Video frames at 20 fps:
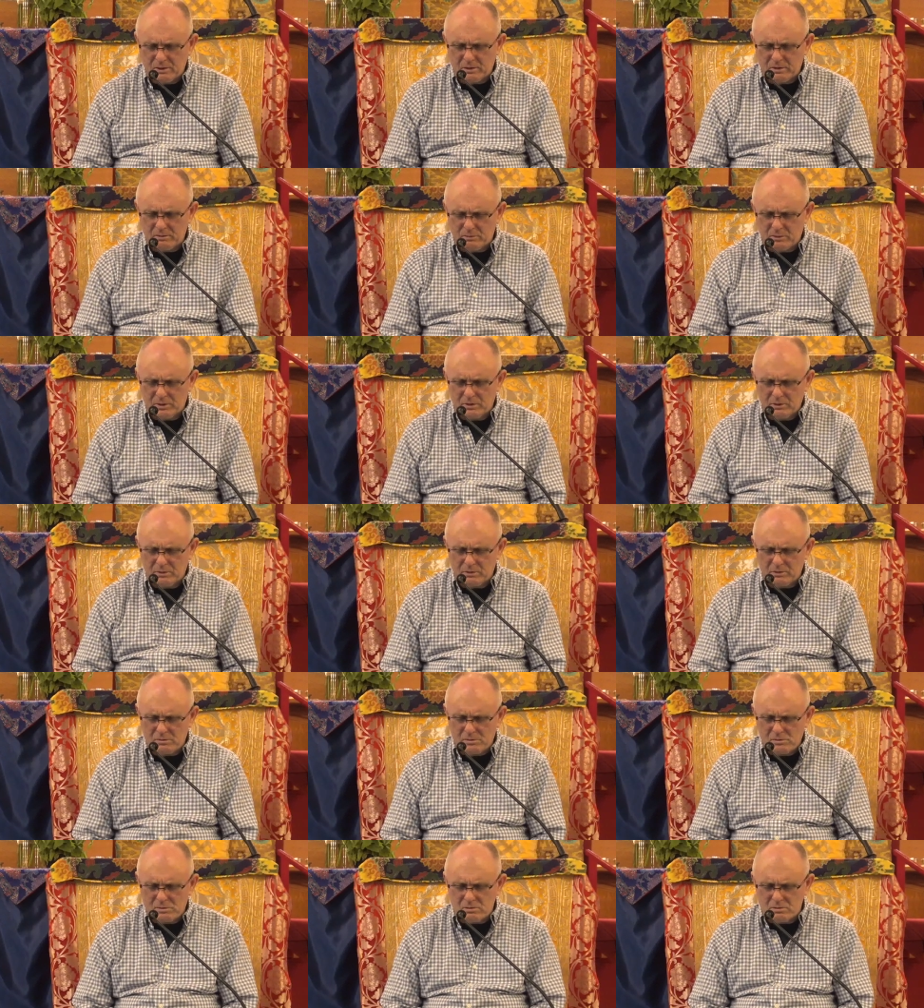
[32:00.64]
we'll
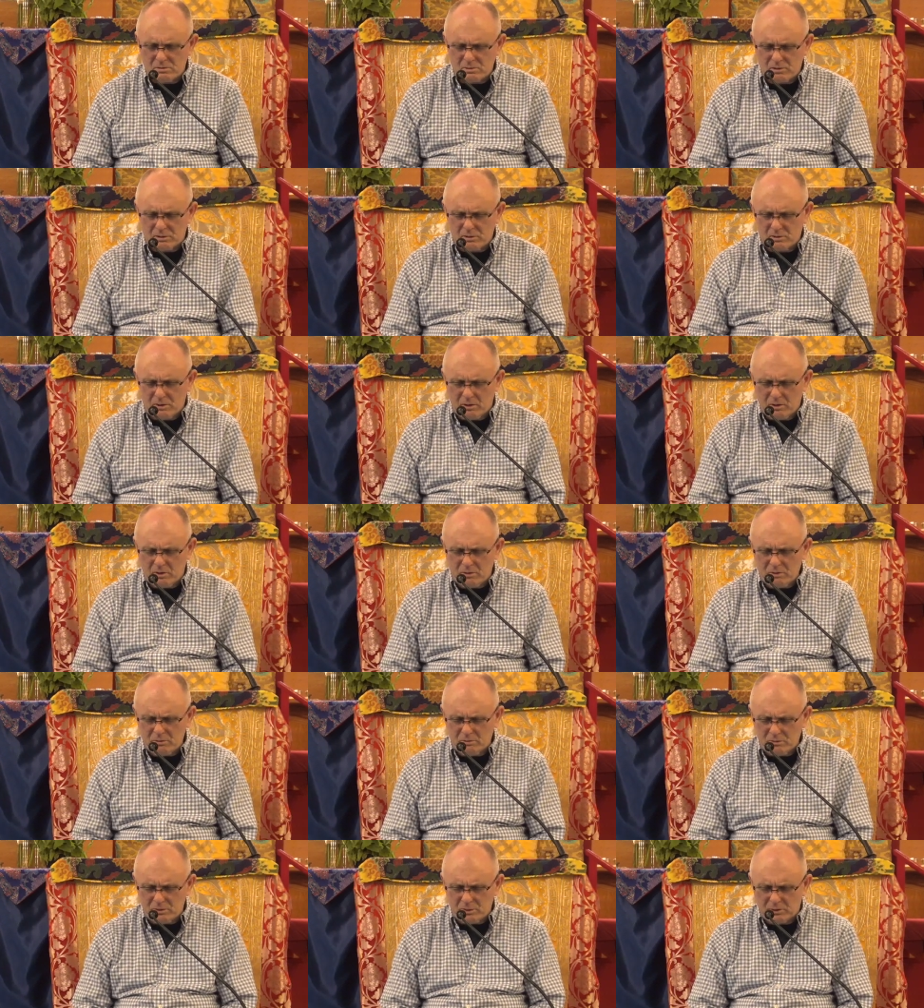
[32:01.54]

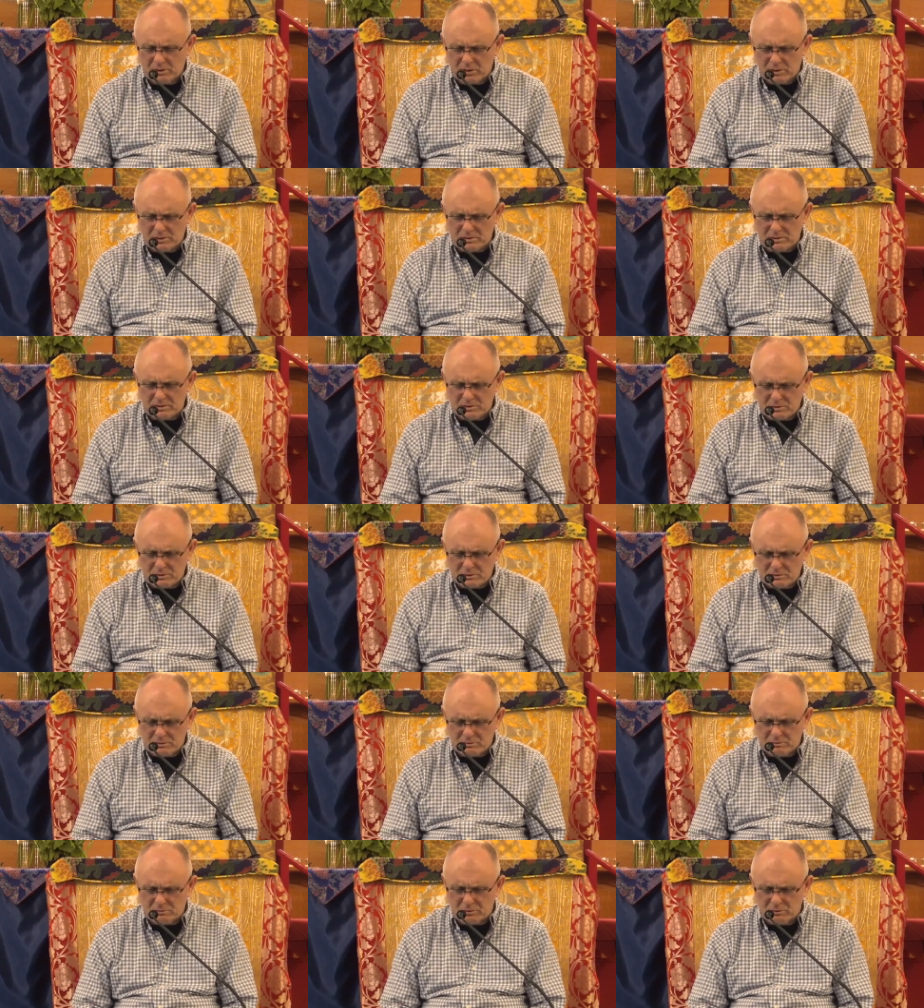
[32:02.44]

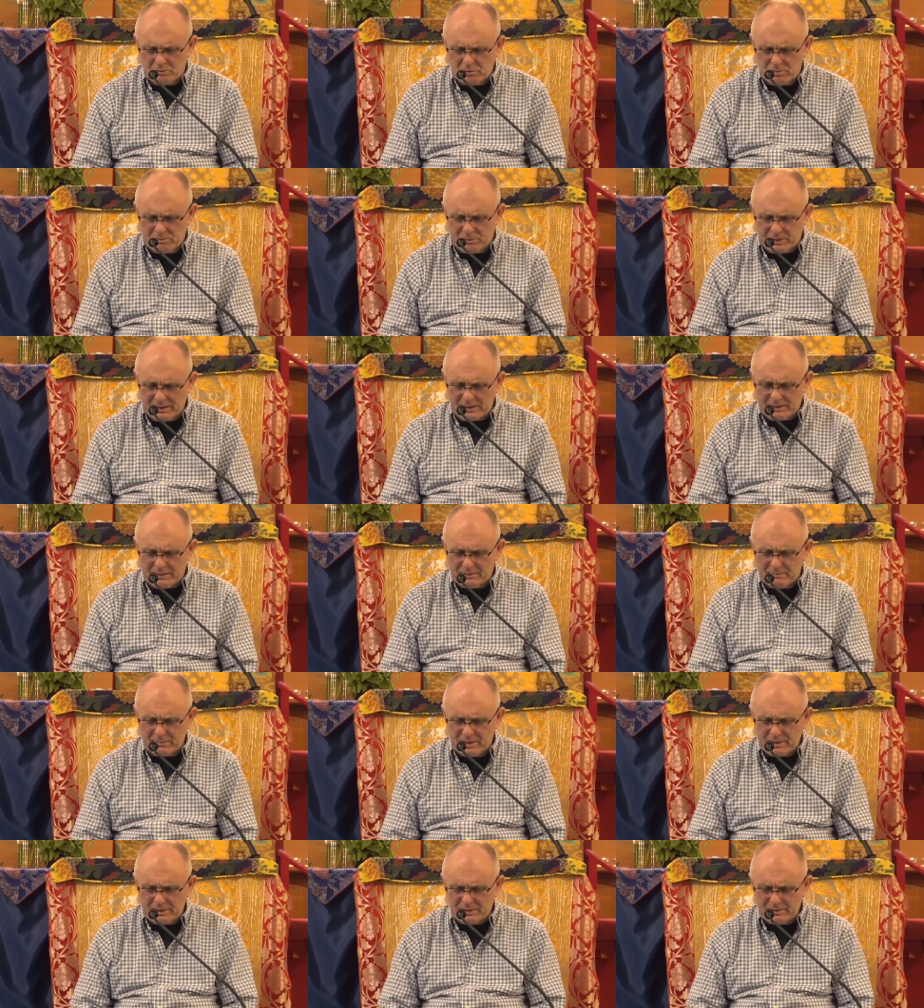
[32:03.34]
repeat the
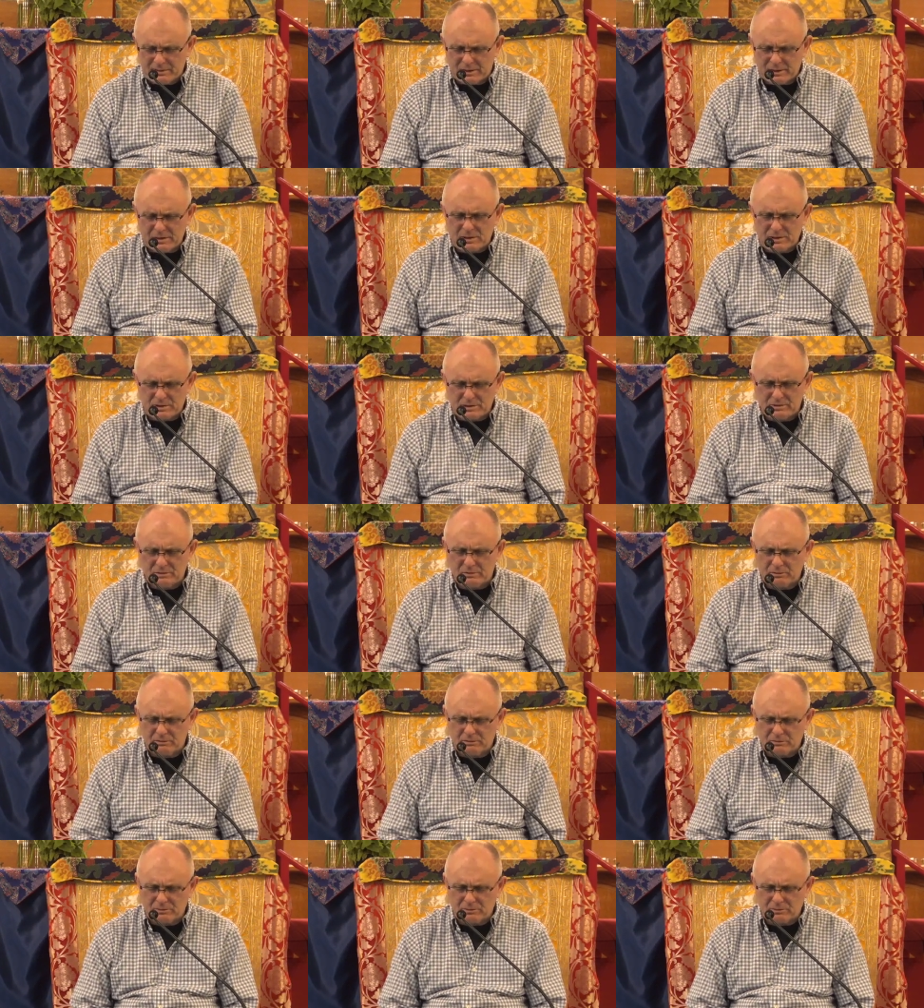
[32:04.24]
meditation